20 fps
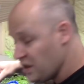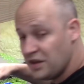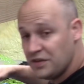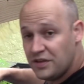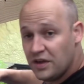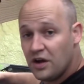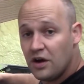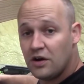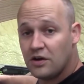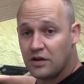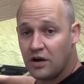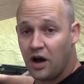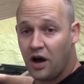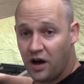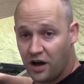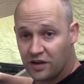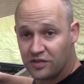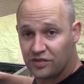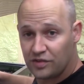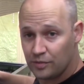They are an
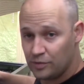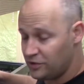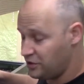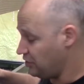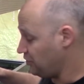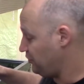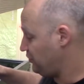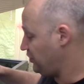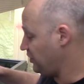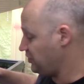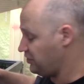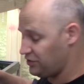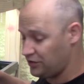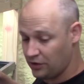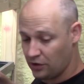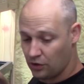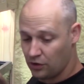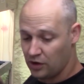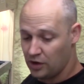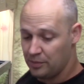awesome little fish
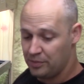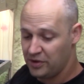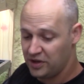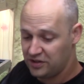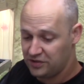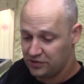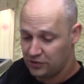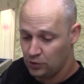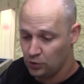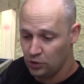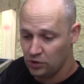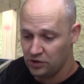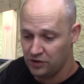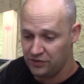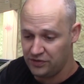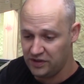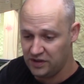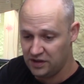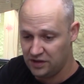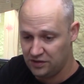though. A big school
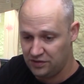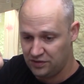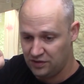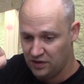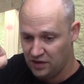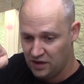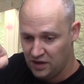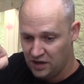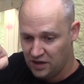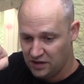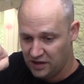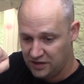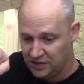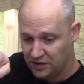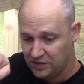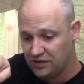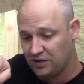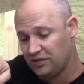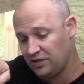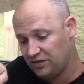of these, like
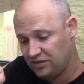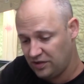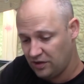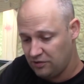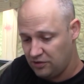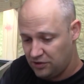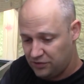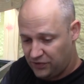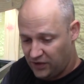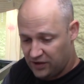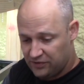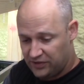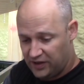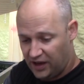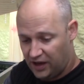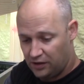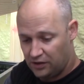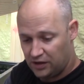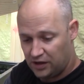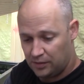this is a 75
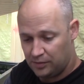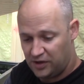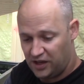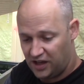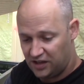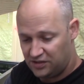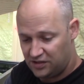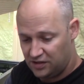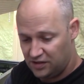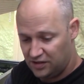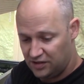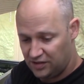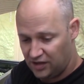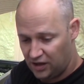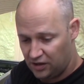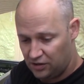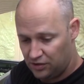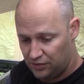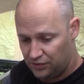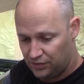gallon I'm catching these
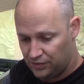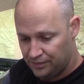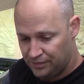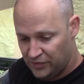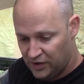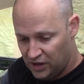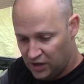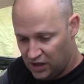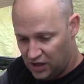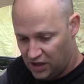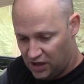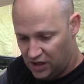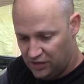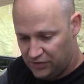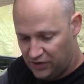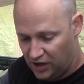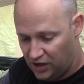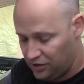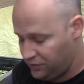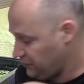out of, and I've
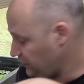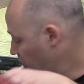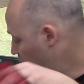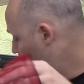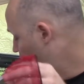got a few